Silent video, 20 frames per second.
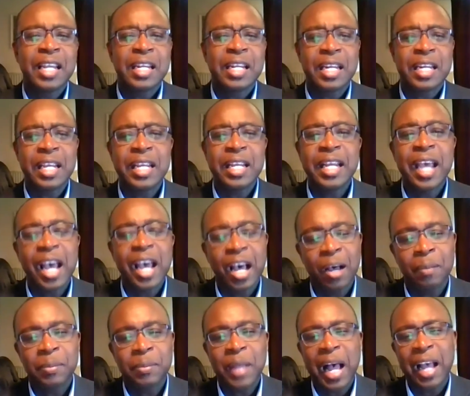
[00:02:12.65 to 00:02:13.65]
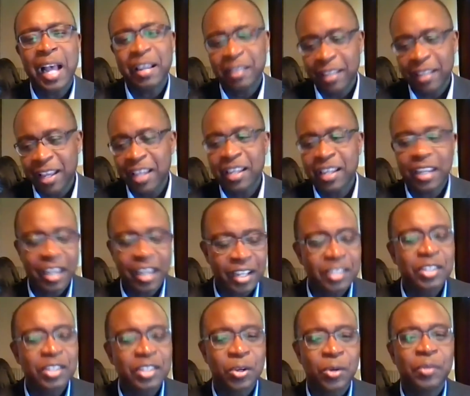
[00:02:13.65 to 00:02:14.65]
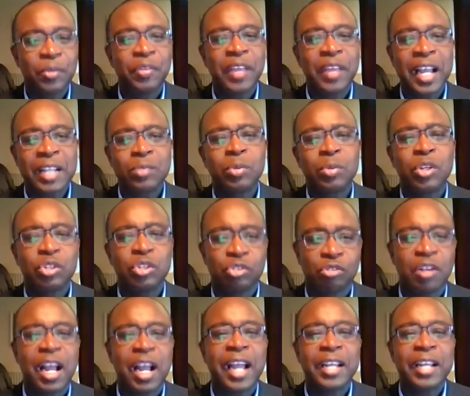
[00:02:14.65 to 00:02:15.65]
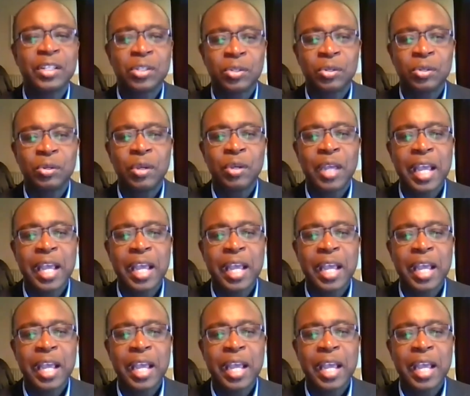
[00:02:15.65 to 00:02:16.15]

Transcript: need help, I think it's good that we try to